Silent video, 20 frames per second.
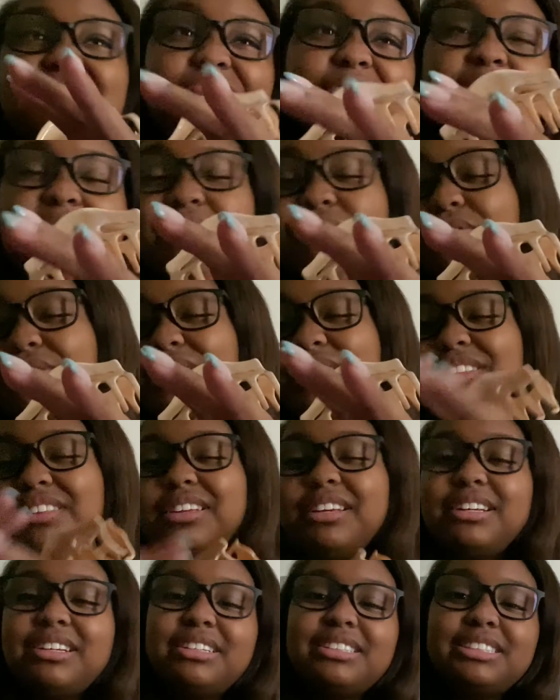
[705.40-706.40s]

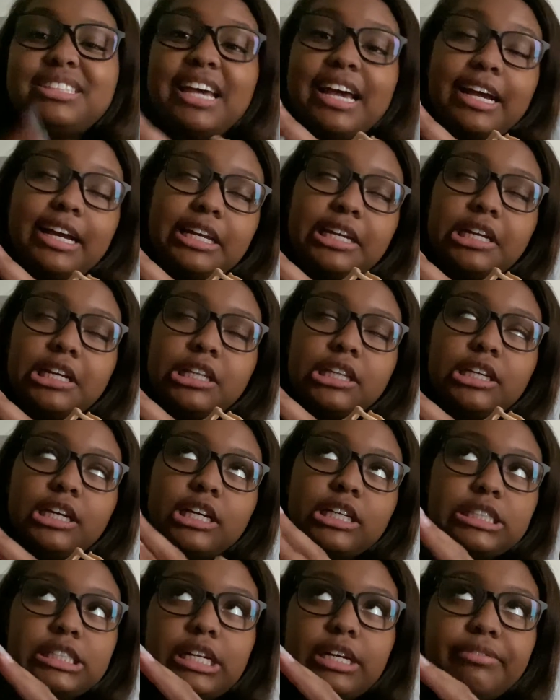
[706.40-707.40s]
everything. Technically, I
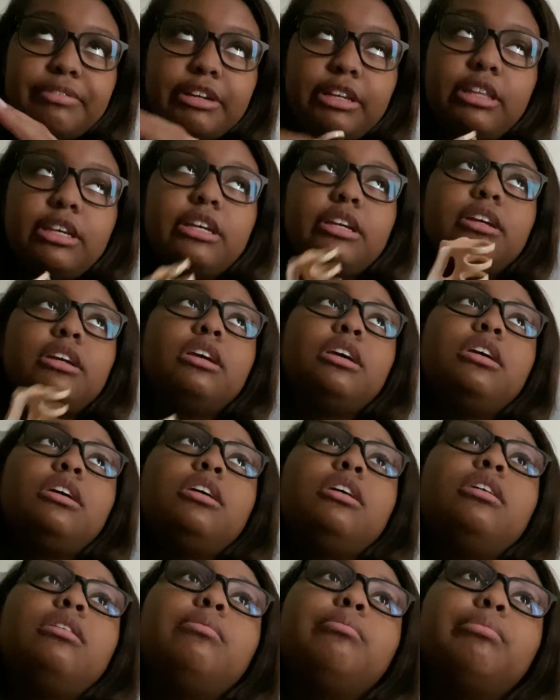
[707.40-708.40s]
said everything,
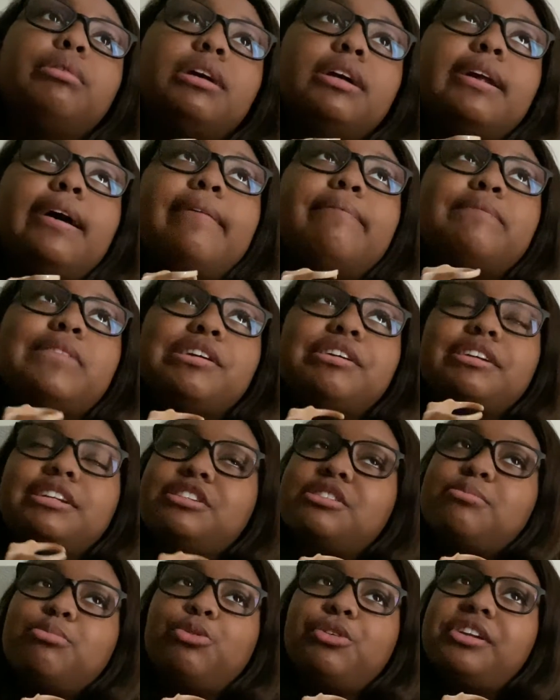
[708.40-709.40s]
but I'm very
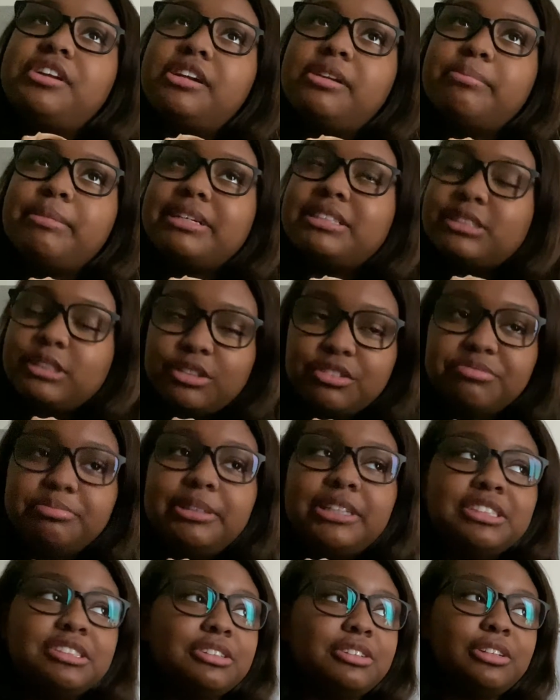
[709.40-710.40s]
disappointed in myself,
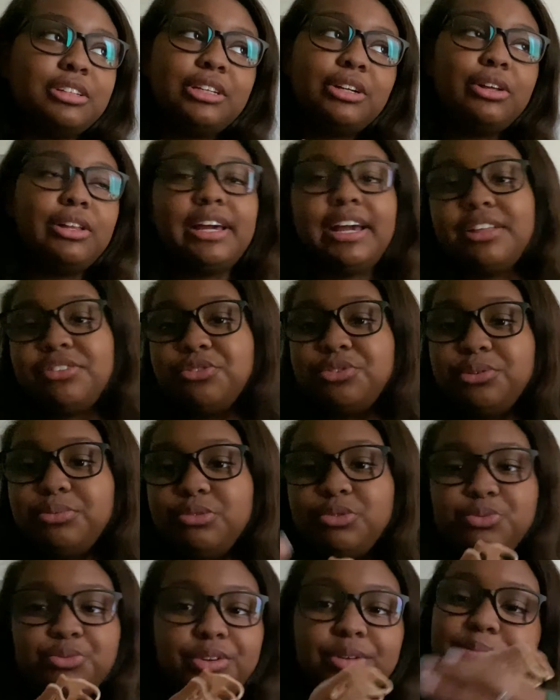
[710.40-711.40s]
because literally all I had to do
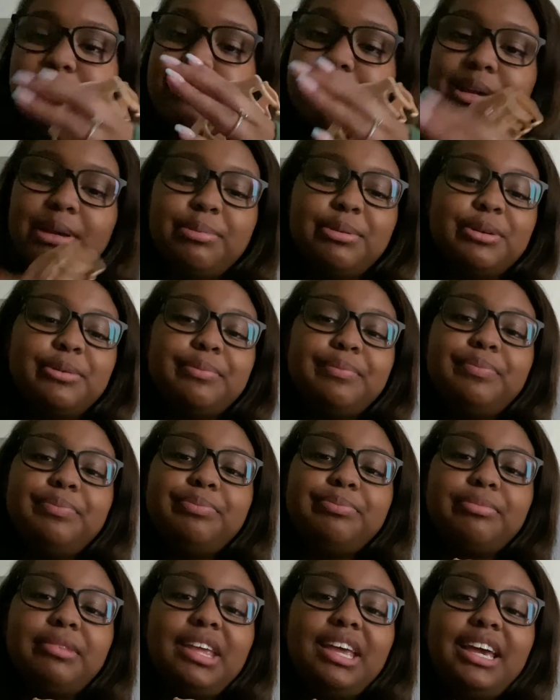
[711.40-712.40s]
was read my paper,
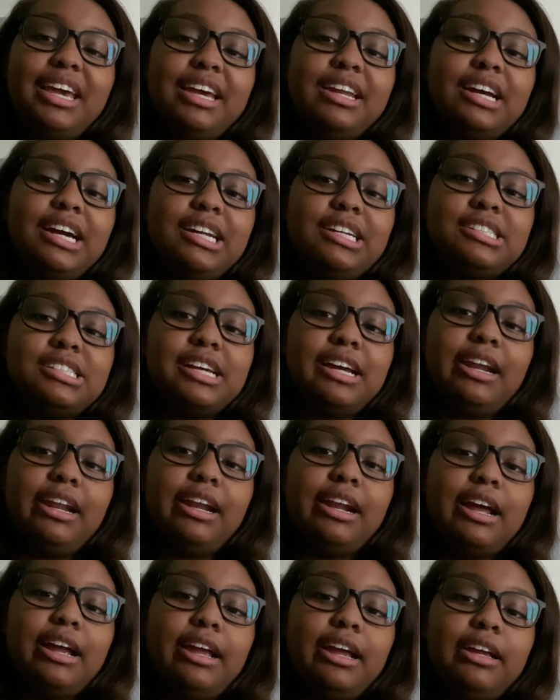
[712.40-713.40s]
and I
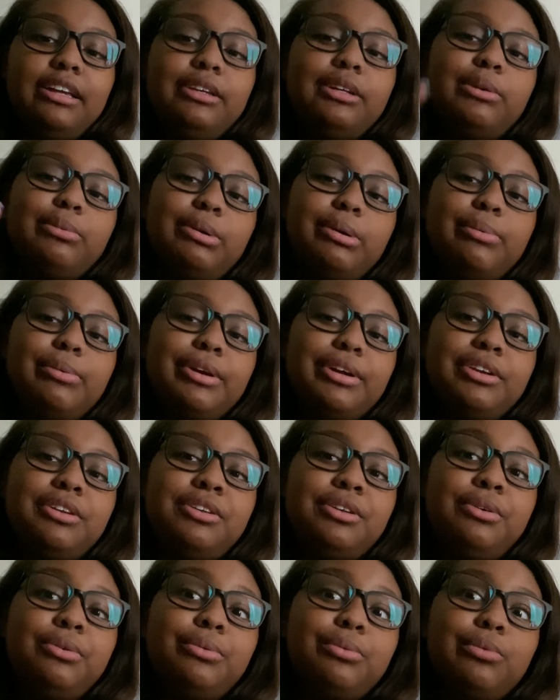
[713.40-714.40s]
decided, you know what we're gonna
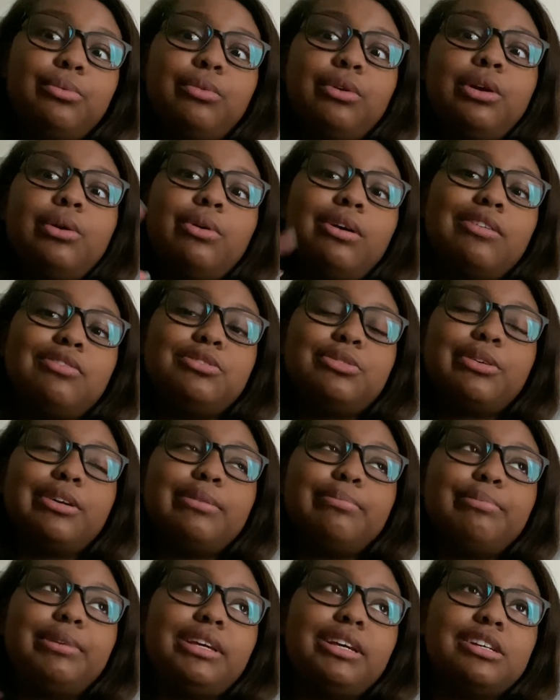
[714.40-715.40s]
do? Go off
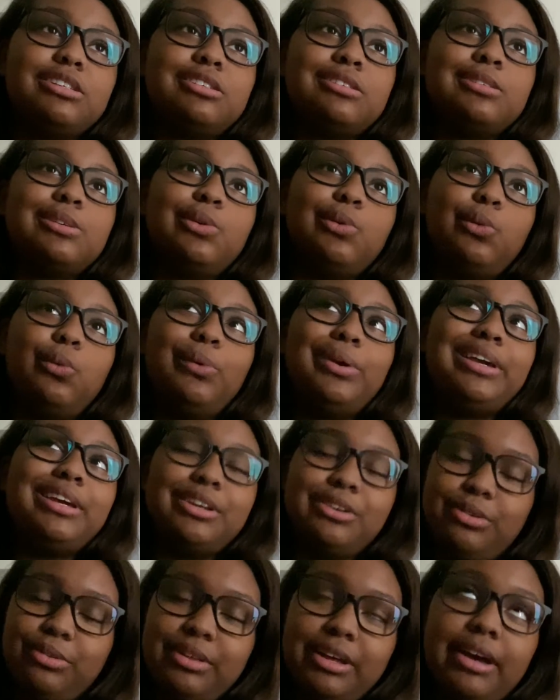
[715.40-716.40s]
script, because we can
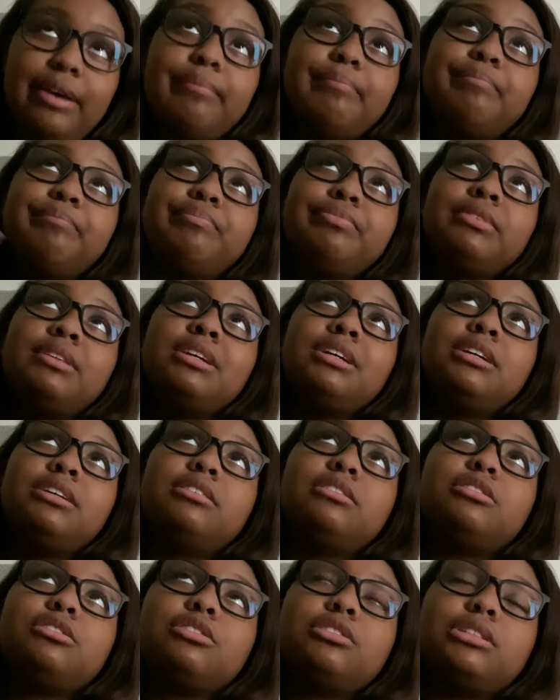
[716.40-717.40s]
do that.
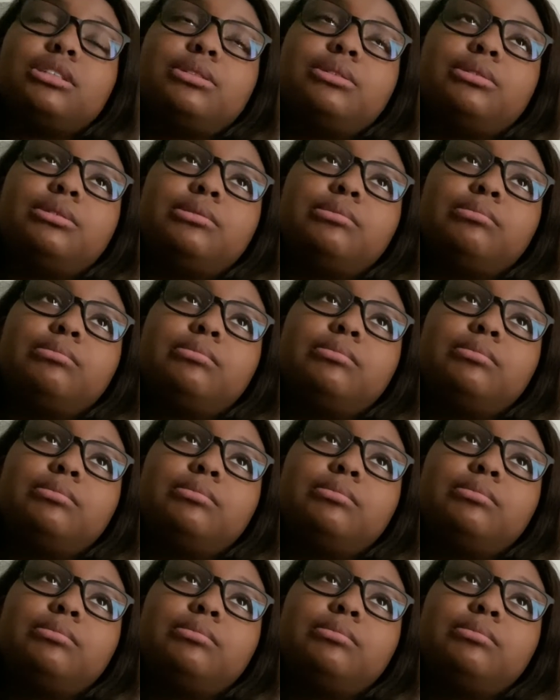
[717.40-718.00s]
So